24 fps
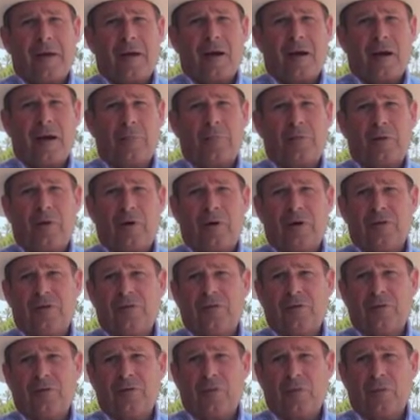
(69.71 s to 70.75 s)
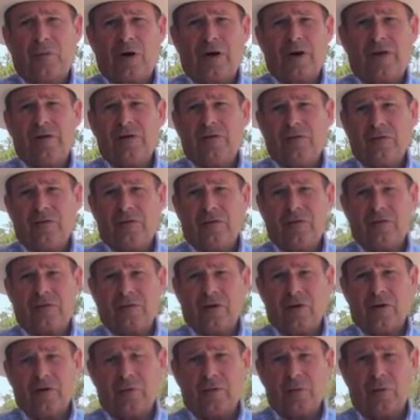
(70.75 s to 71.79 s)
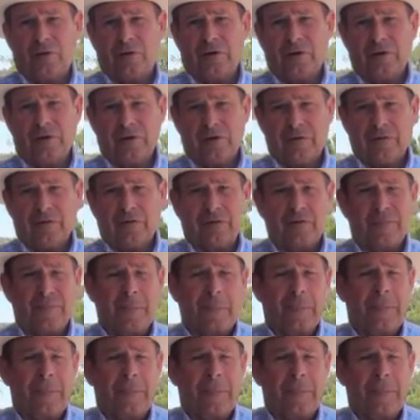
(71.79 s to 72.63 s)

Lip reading: operational range of this gun really is.